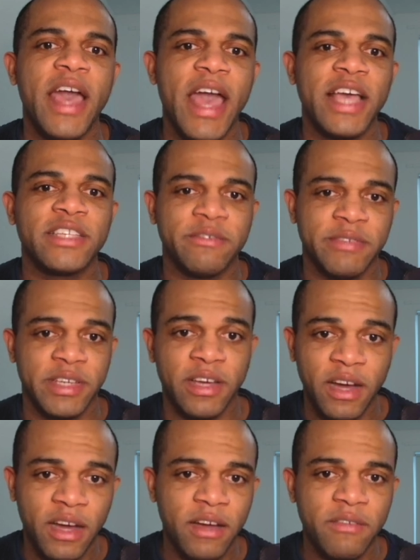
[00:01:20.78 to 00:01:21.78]

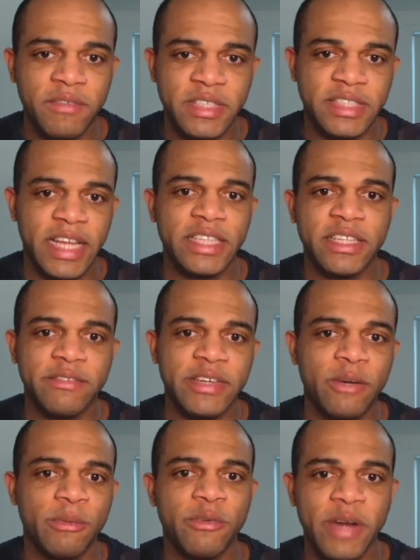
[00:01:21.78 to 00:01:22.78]
SVR, the standard
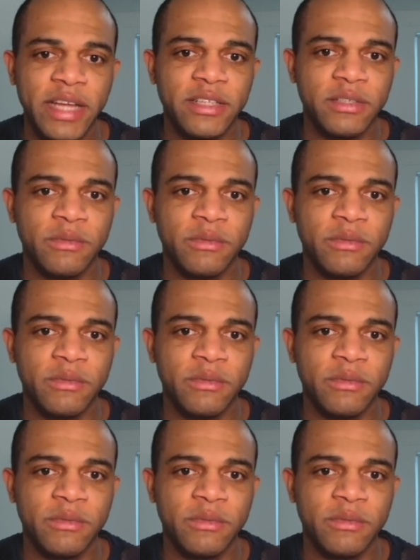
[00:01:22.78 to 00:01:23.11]
variable rate,